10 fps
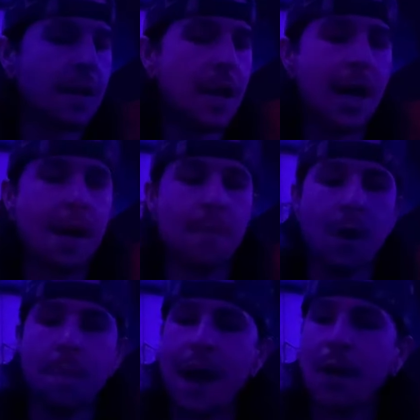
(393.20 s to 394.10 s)

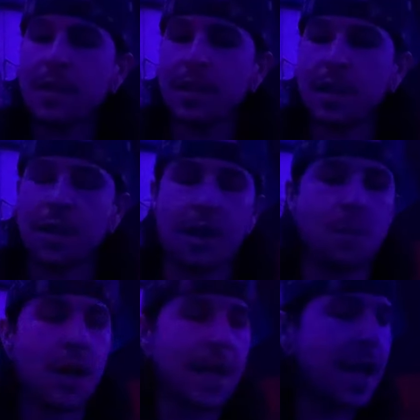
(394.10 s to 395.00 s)
about the
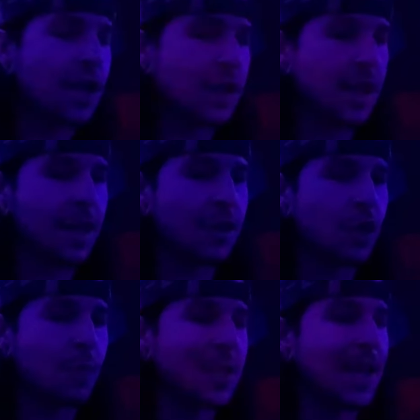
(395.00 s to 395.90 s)
communication. It's
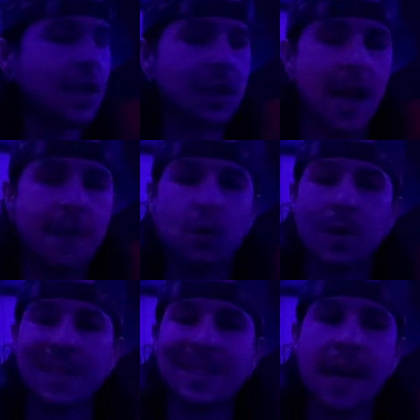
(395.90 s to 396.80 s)
almost like just
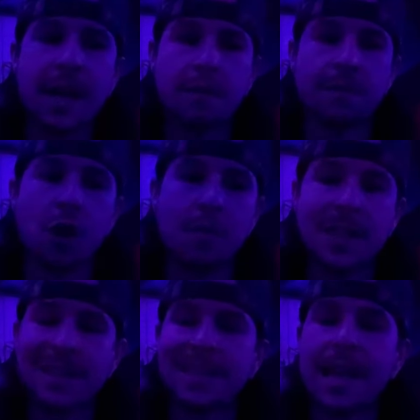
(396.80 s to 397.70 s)
everyone's staying informed
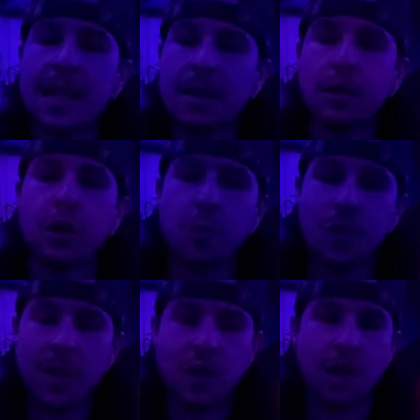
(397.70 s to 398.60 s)
and staying in the loop
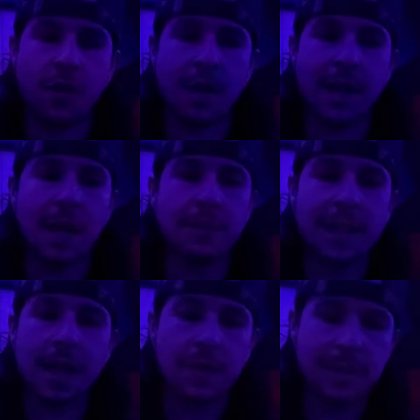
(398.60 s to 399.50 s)
with each other and kind of
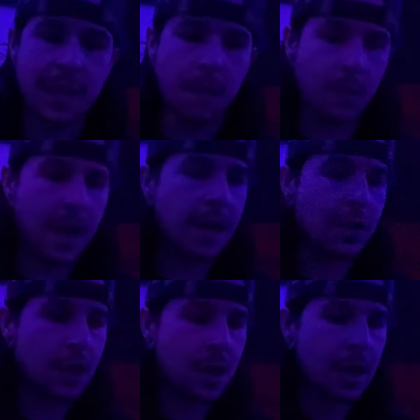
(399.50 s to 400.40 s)
staying on the same
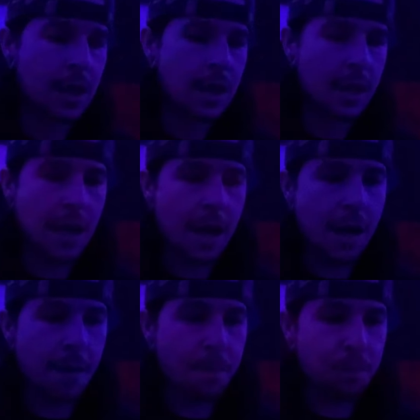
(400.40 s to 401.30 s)
page.
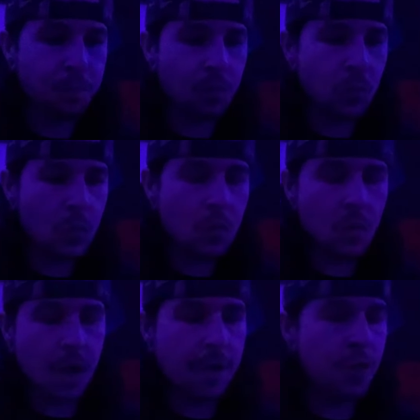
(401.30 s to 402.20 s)
Even